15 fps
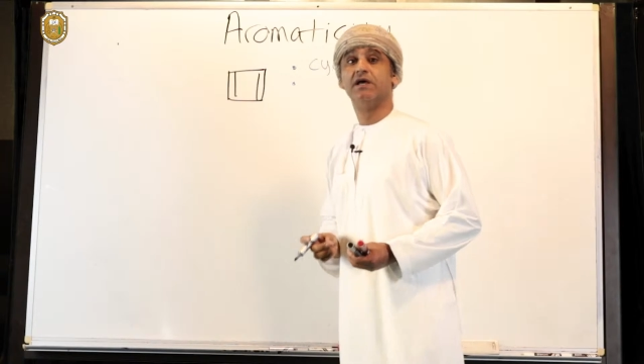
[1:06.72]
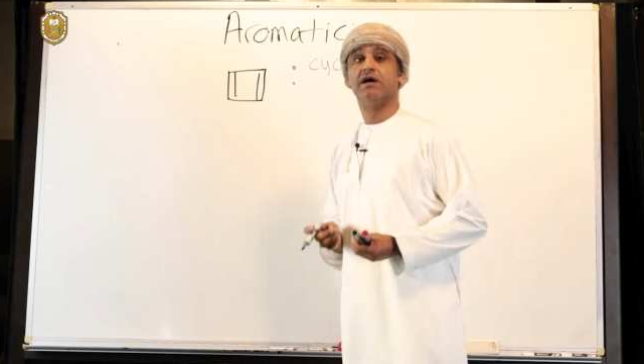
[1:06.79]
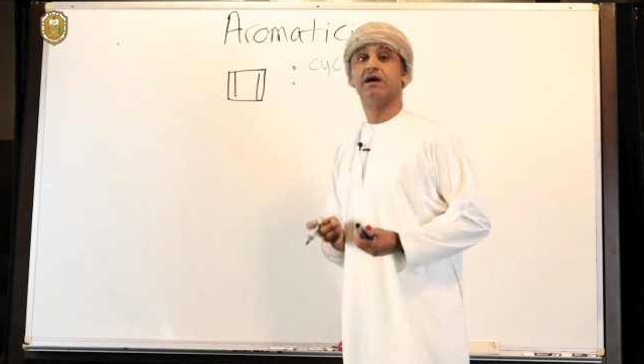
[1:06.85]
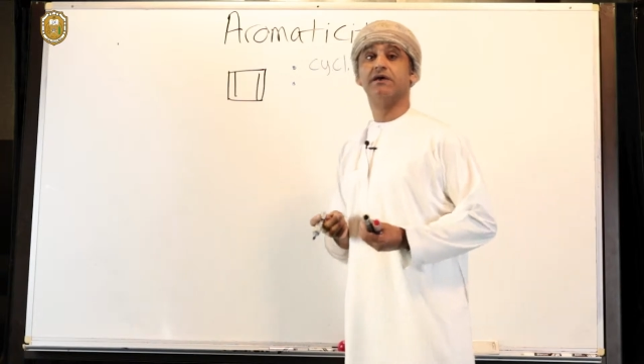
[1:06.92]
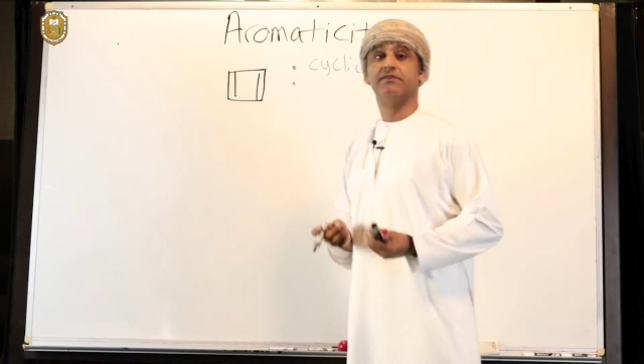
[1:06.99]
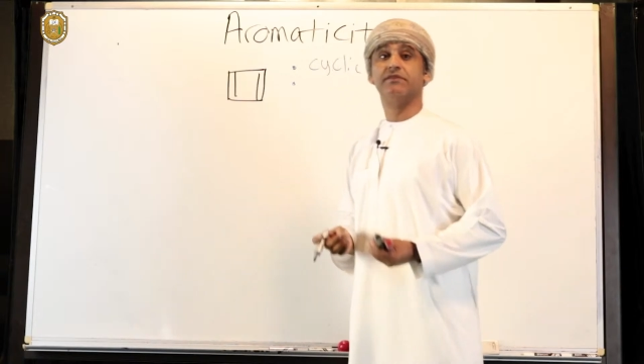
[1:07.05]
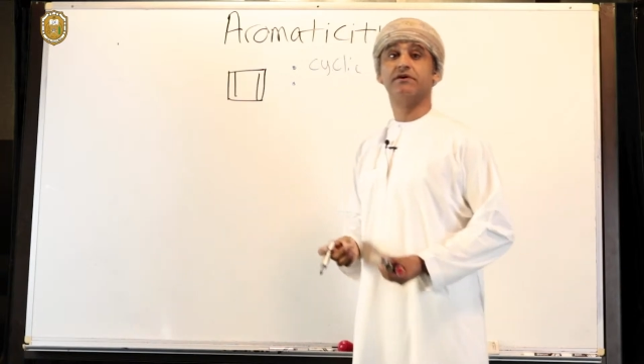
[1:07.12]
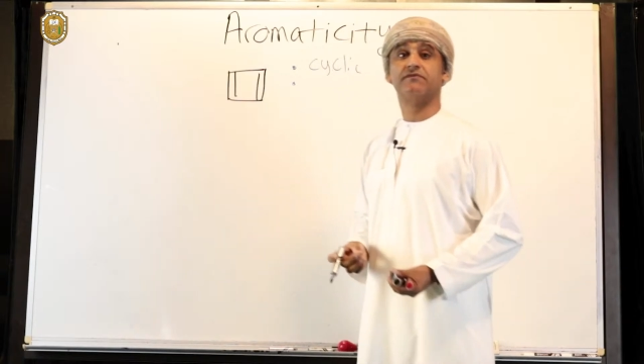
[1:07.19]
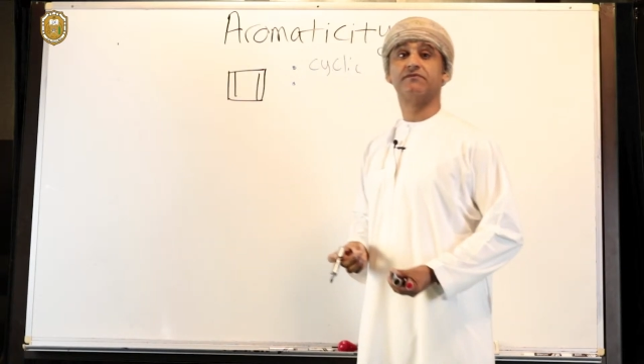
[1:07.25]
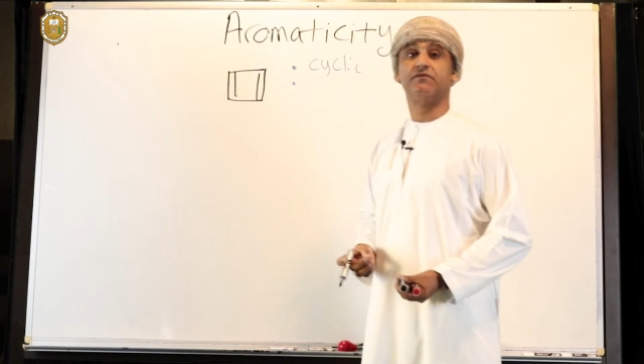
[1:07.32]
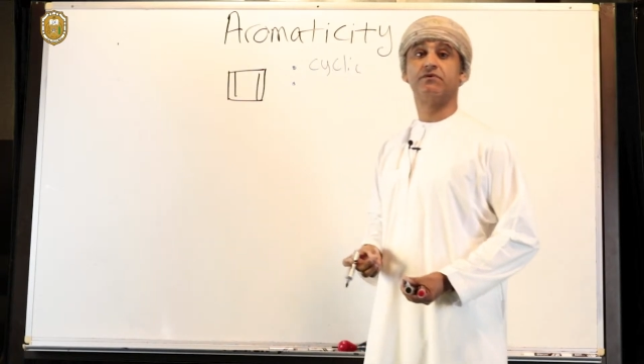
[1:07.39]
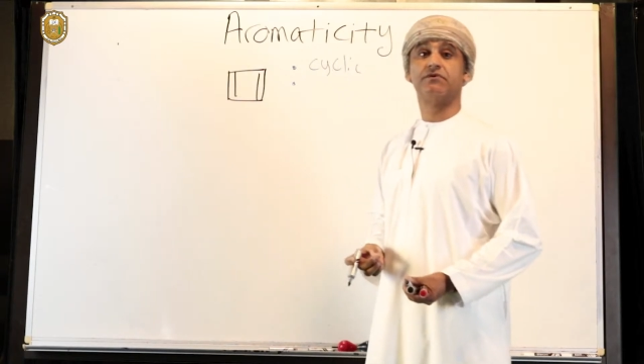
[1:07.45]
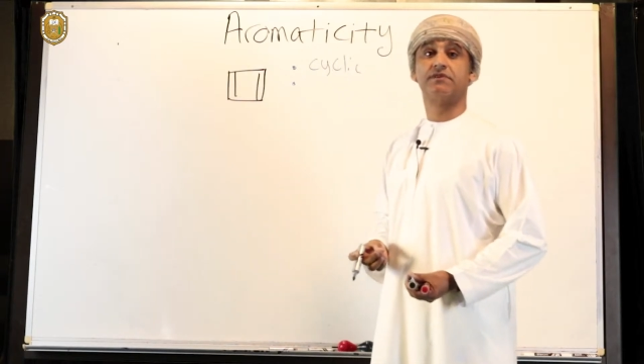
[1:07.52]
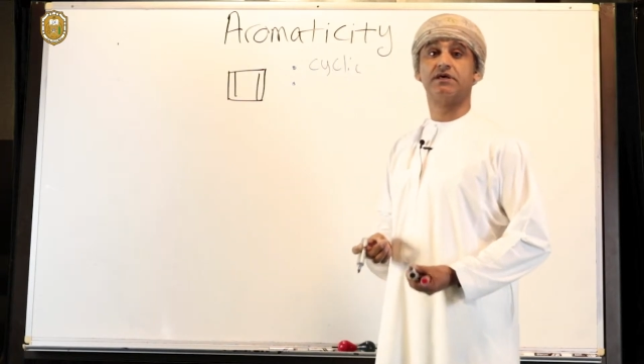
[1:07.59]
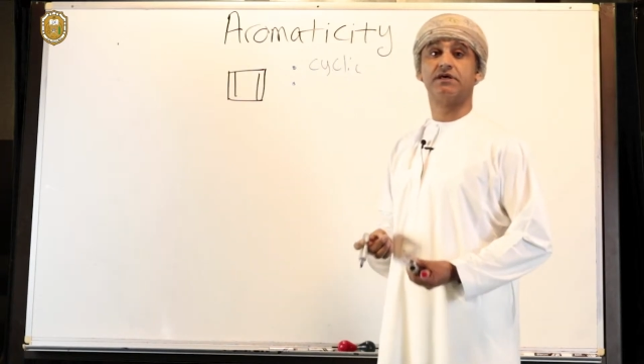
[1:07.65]
and
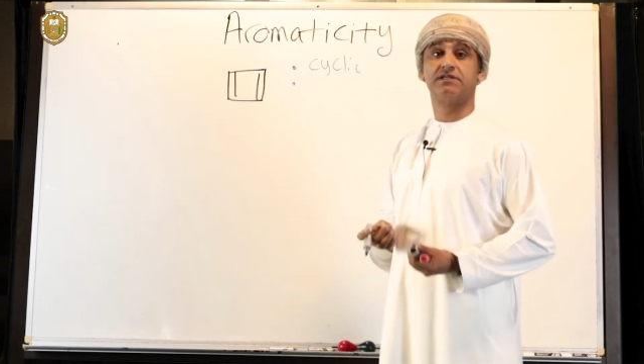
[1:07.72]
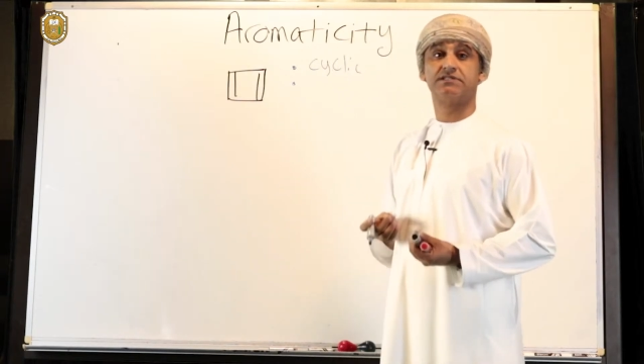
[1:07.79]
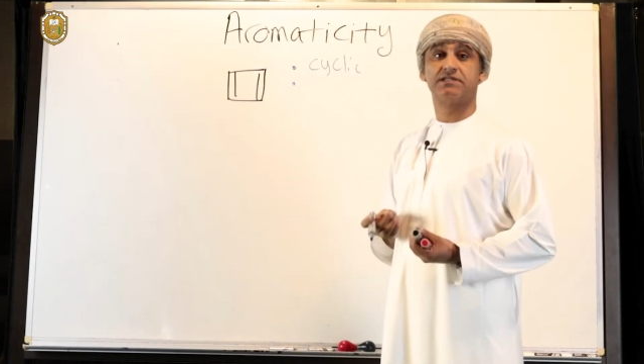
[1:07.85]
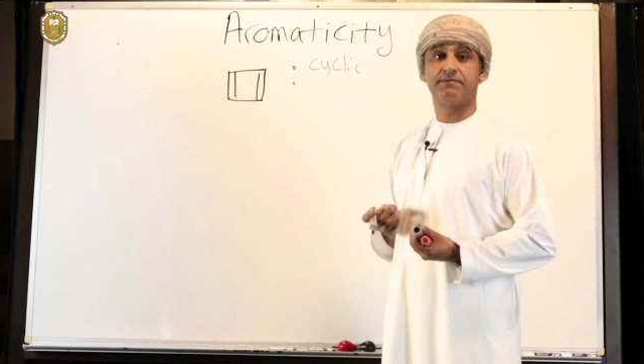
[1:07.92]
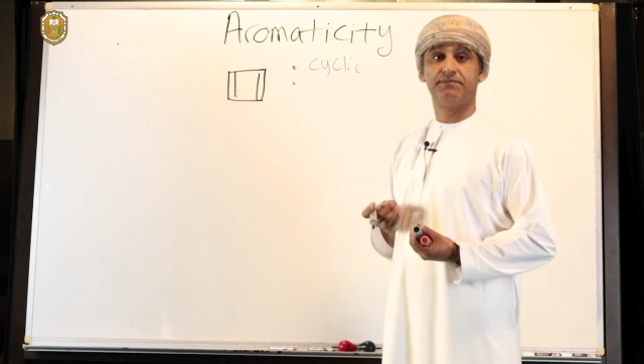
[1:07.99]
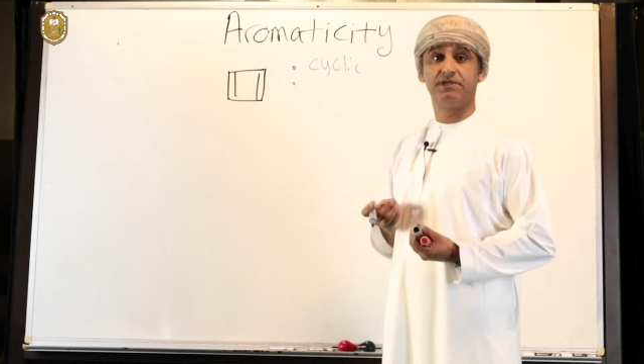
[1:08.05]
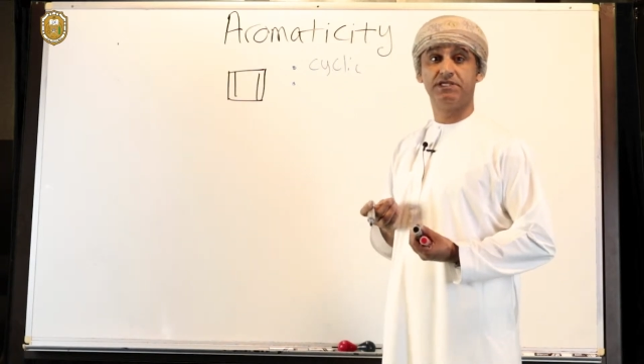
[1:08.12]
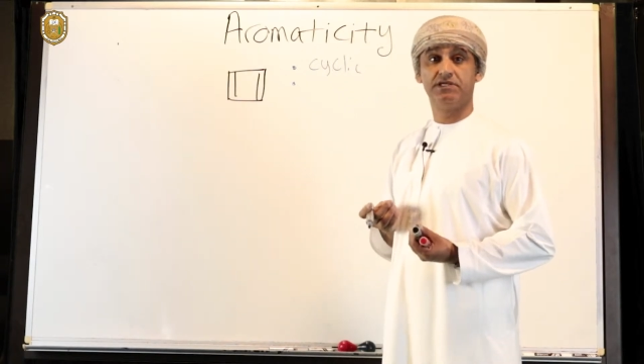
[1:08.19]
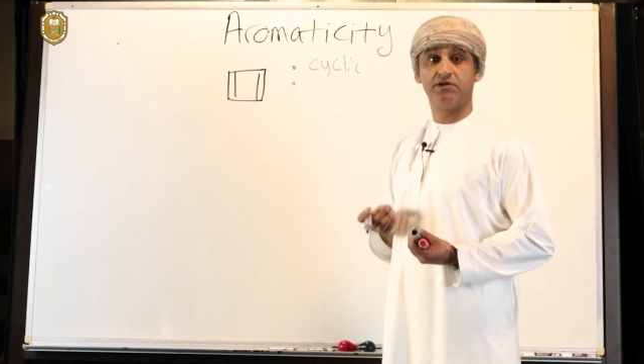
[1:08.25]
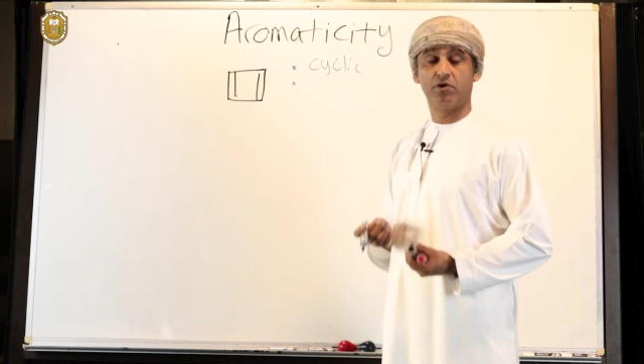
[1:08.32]
therefore there is a p